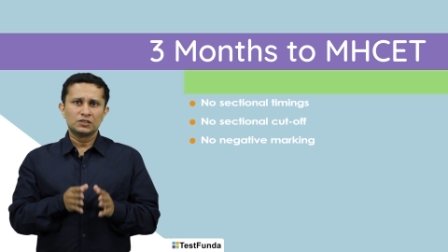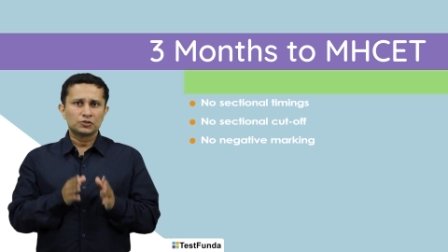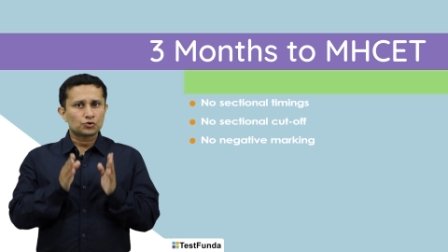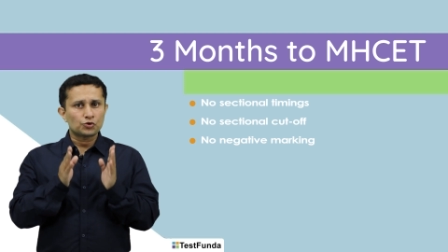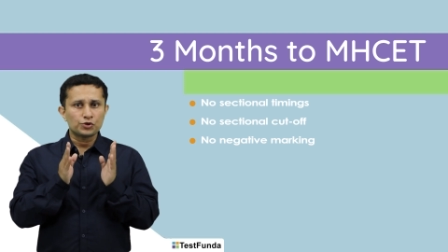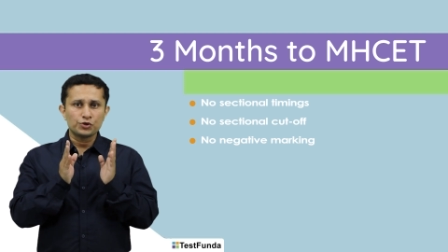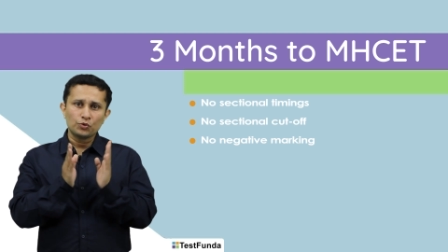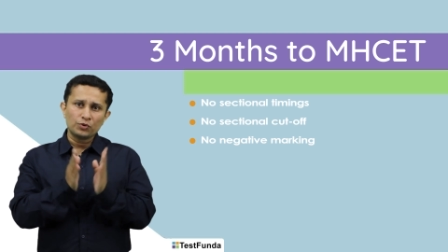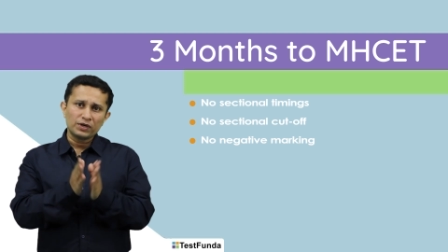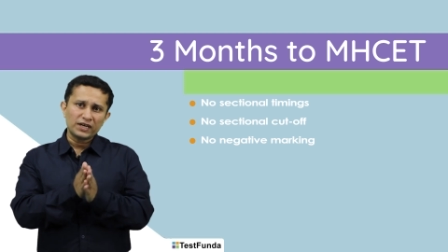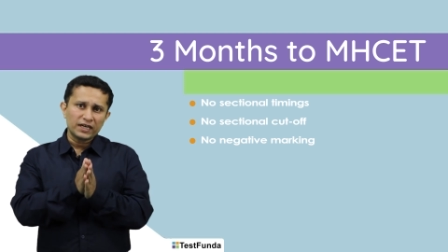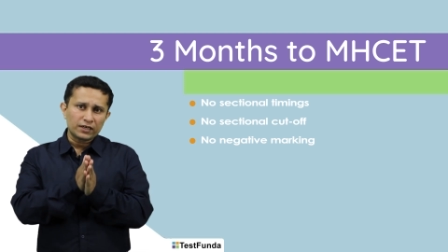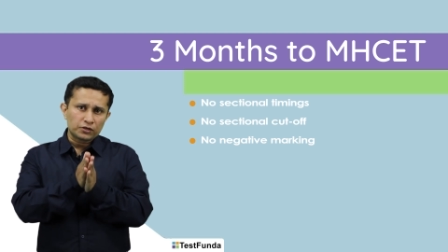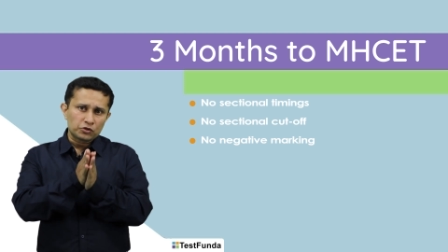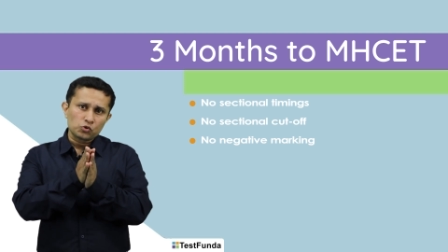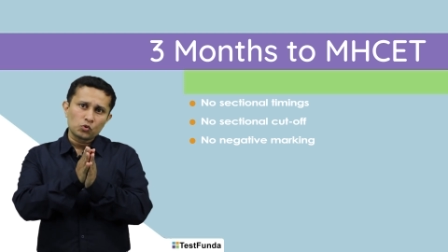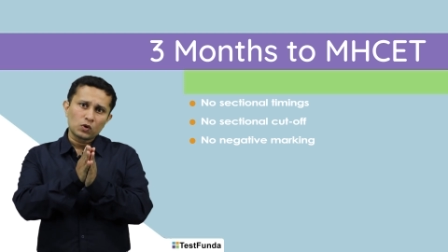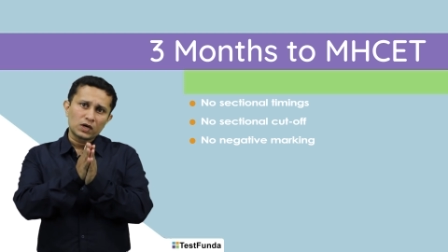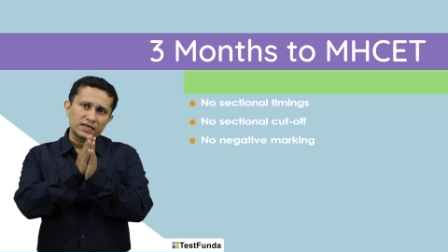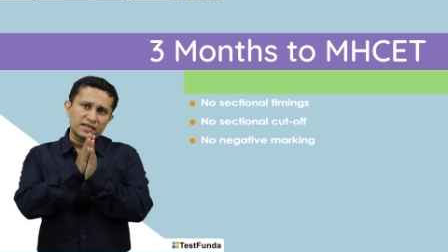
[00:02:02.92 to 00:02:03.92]
So you
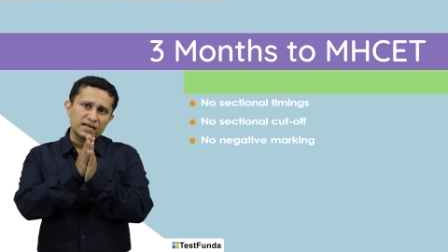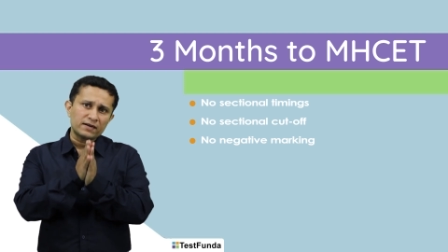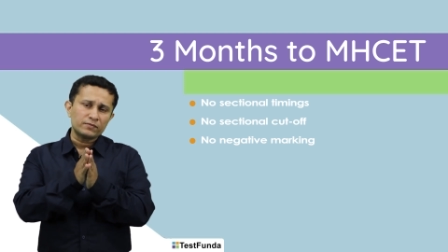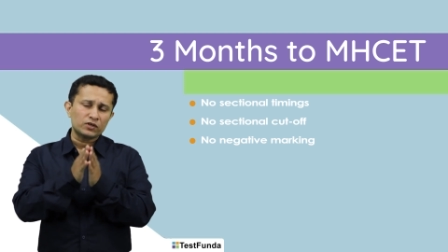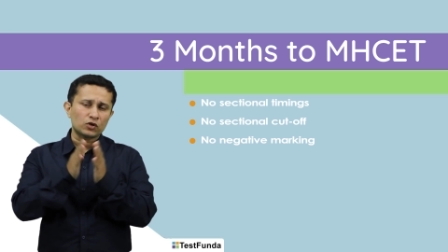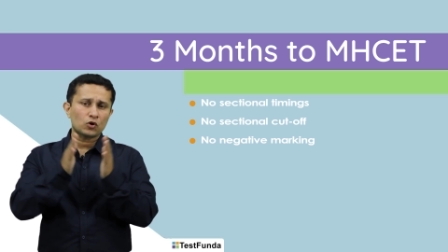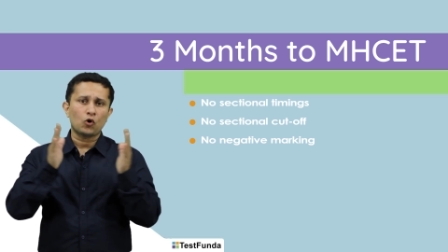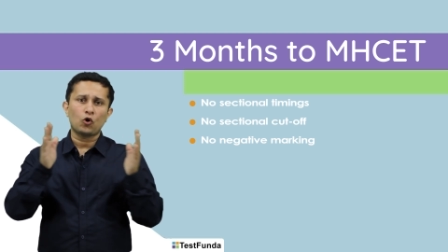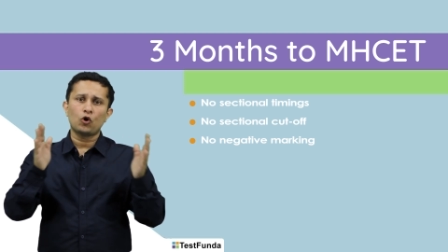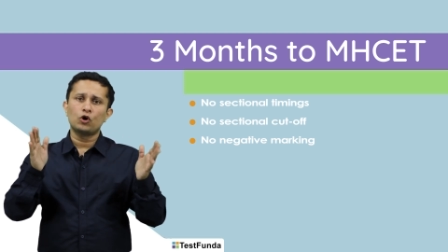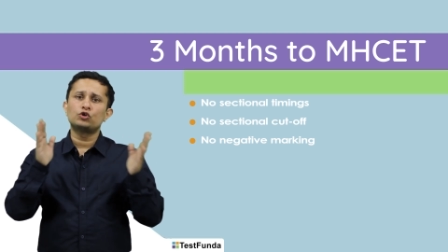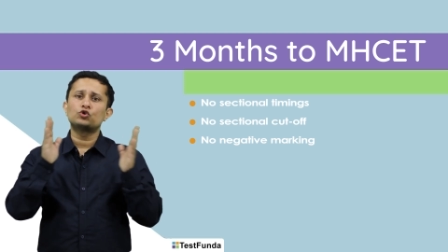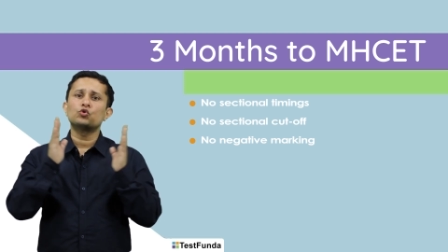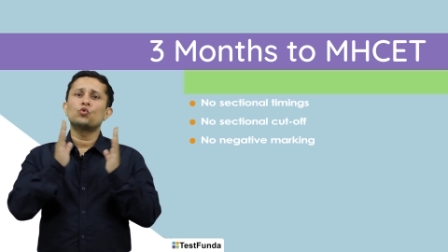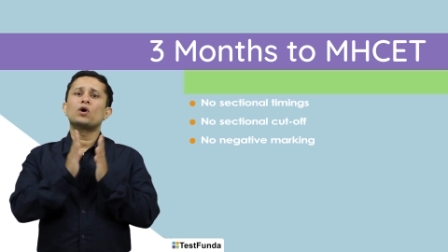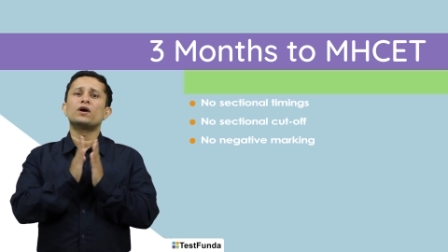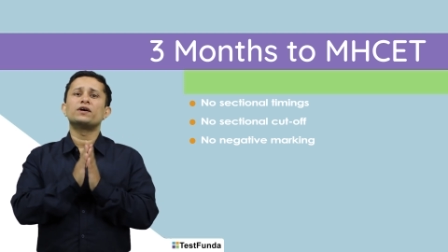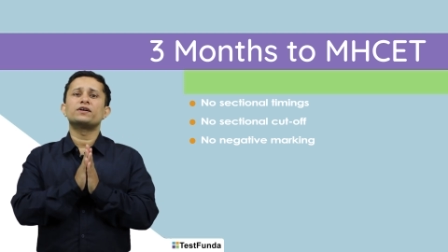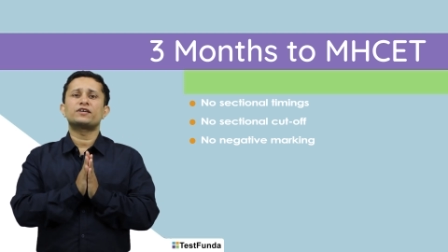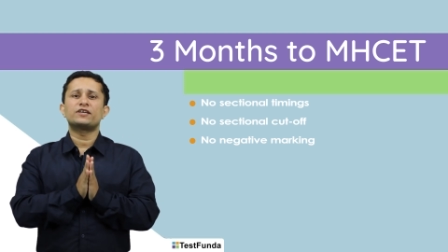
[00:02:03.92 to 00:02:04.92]
need to attempt all
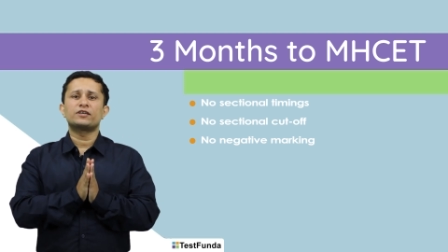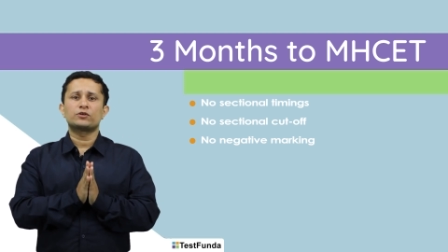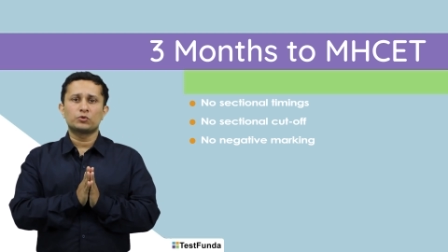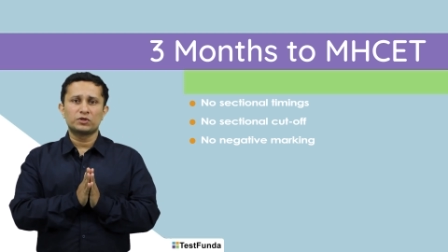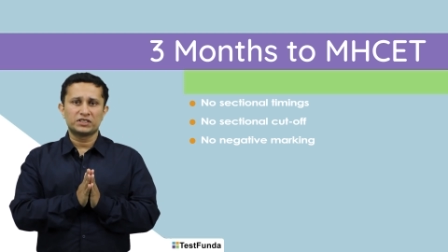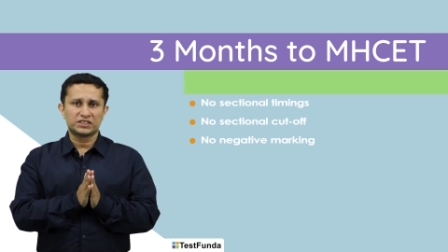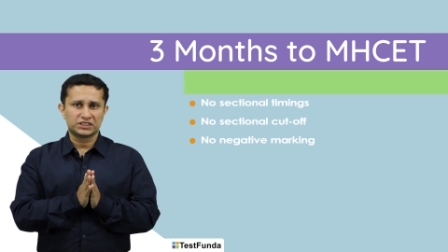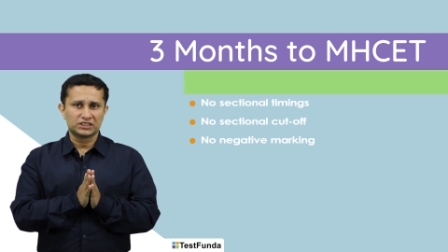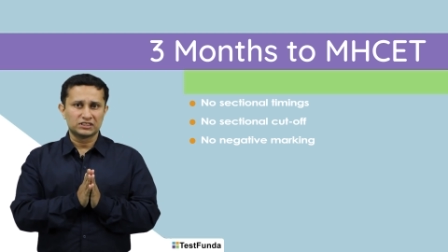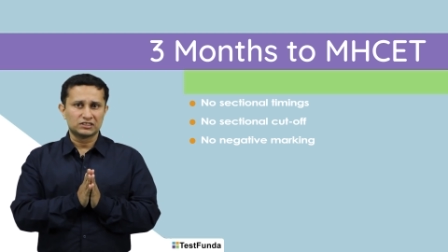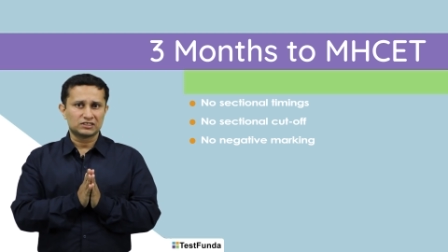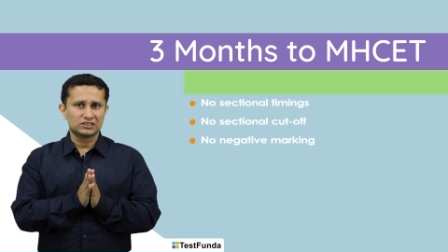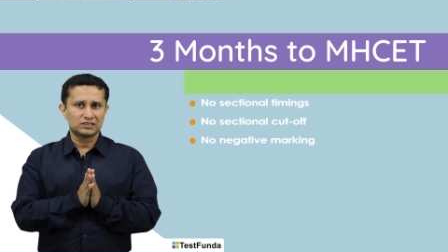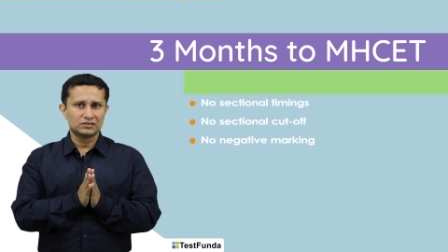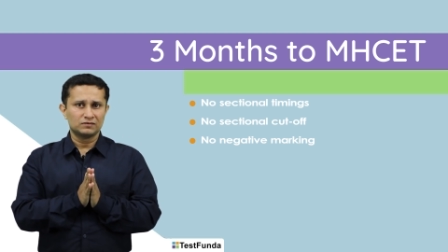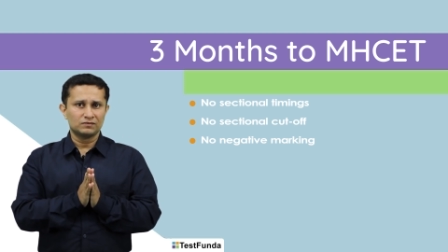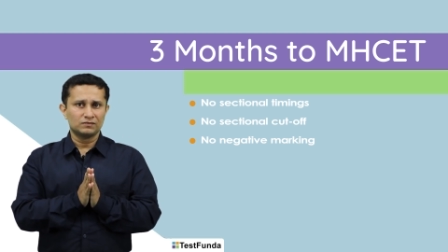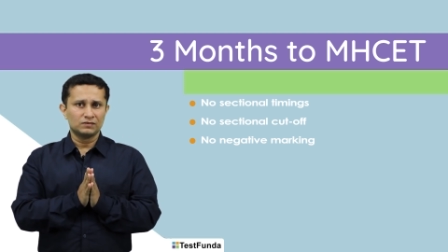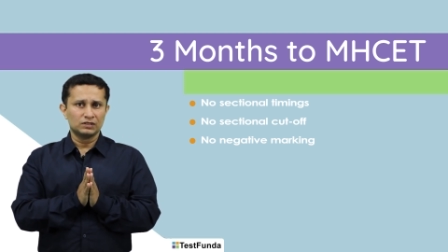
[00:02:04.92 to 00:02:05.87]
200 questions.